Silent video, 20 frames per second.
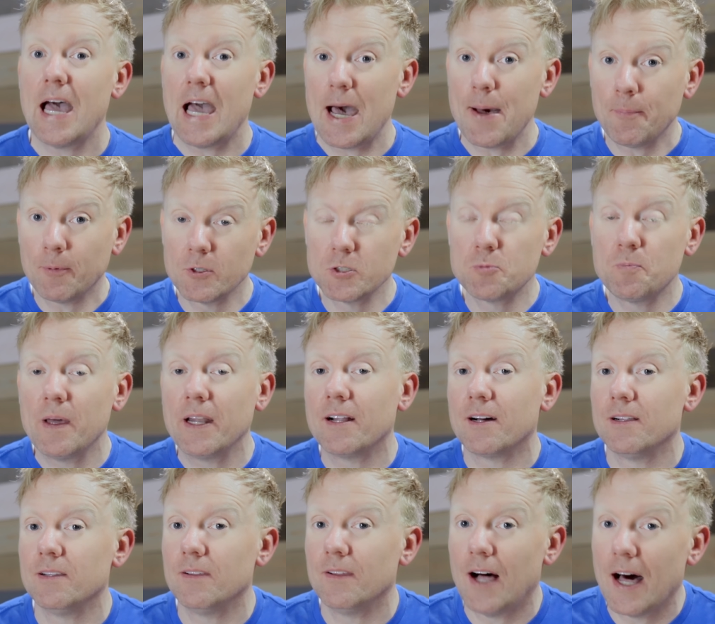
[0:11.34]
Apple
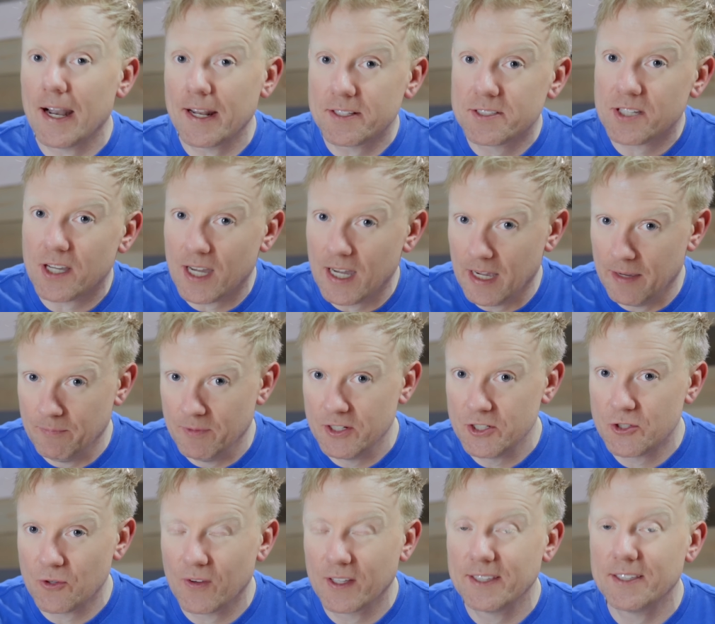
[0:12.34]
spent a lot of time
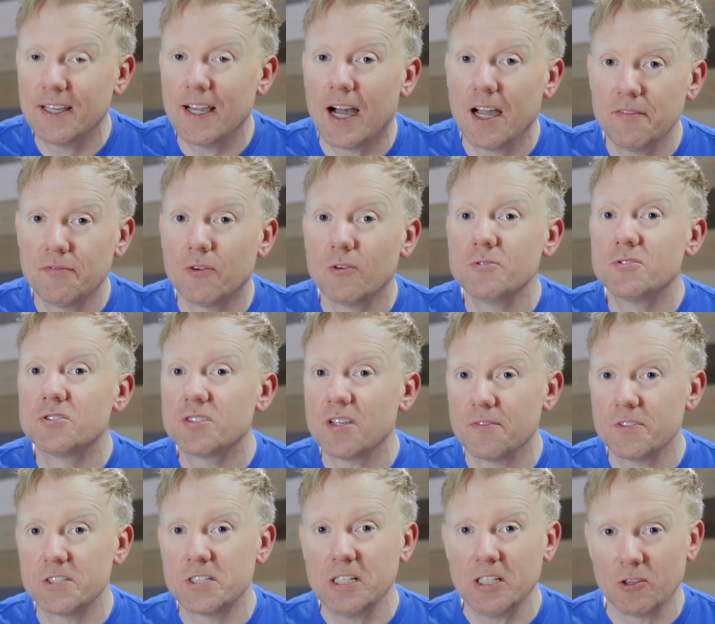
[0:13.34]
during the iPhone
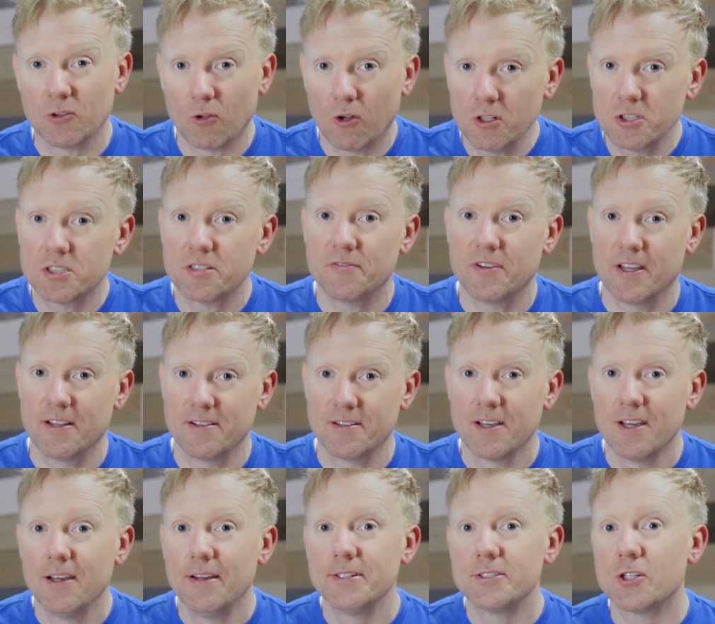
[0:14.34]
17 launch event
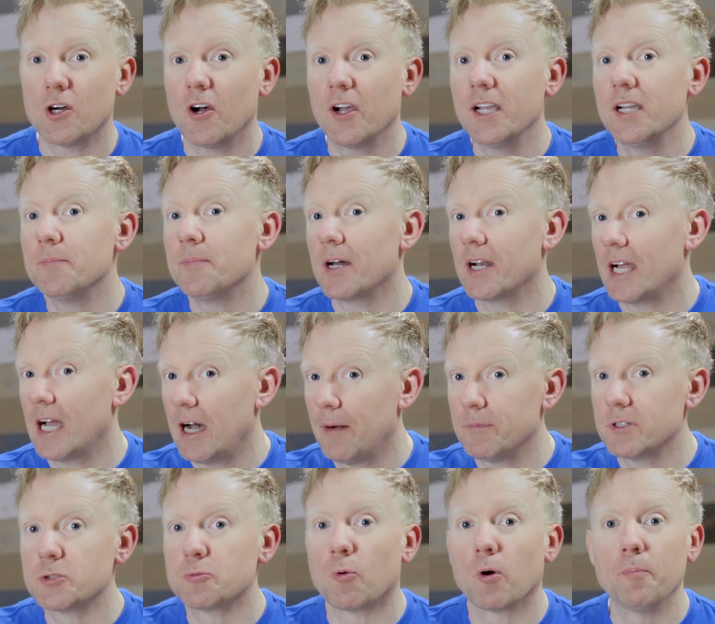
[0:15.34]
talking about
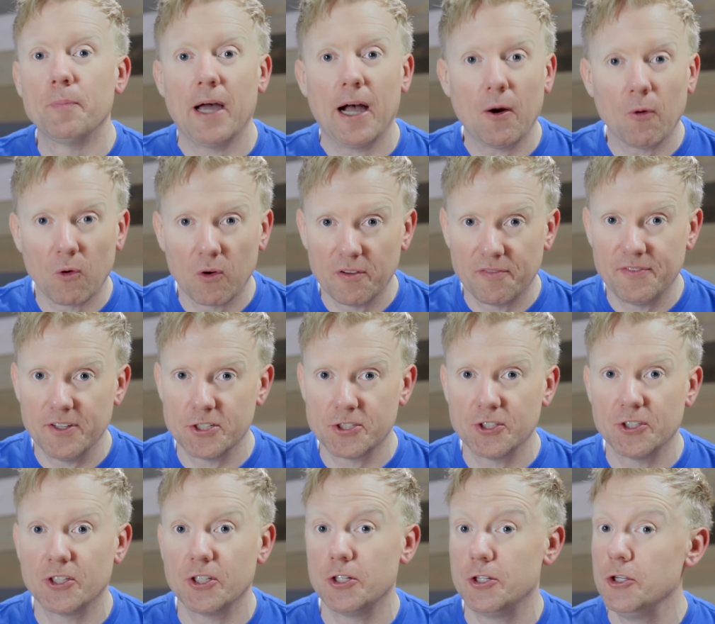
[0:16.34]
how much more power
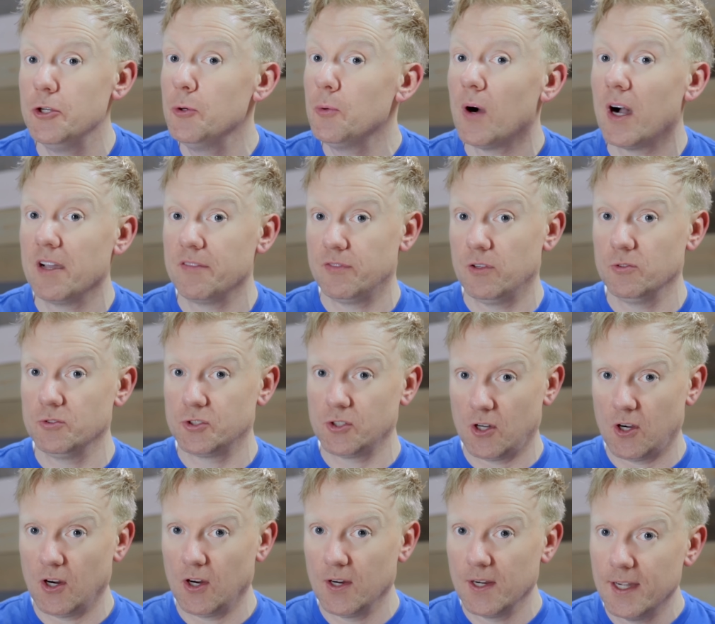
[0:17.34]
efficient the new iPhones
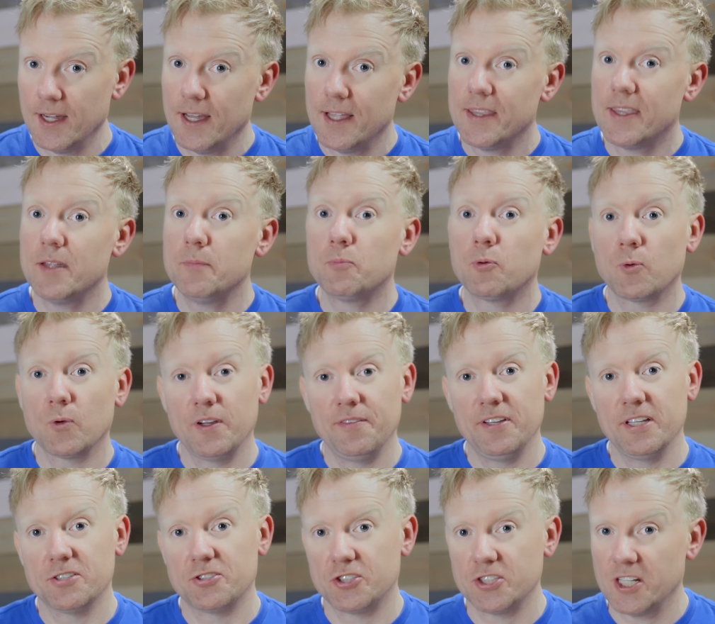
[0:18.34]
are than previous